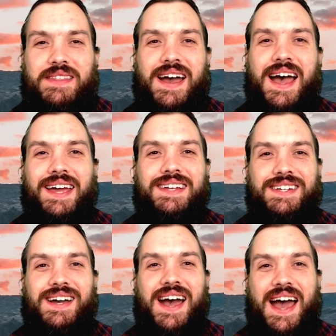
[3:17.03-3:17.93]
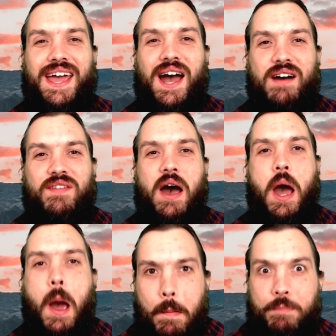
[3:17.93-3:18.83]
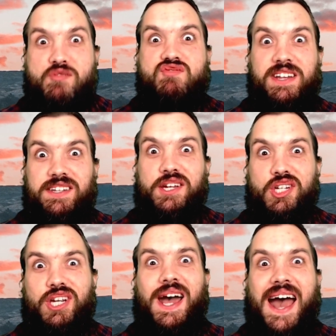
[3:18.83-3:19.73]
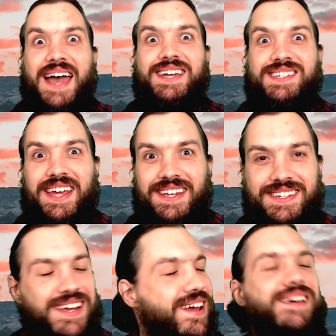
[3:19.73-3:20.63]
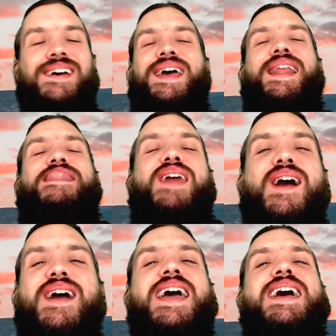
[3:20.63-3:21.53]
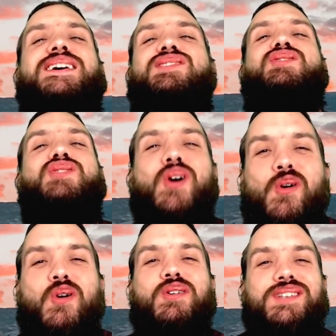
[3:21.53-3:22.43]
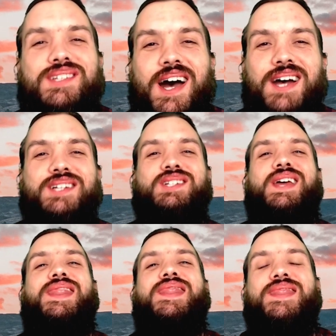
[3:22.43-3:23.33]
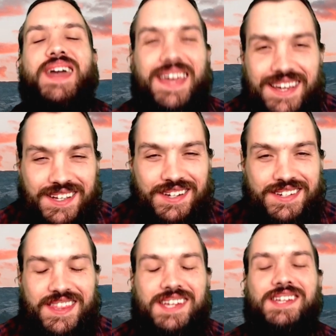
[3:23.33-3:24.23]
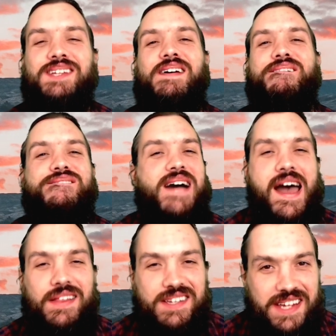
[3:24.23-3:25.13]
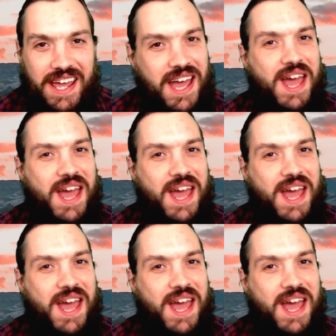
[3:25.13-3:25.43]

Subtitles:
the idea I have a British accent. There is no such things. This is a fallacy.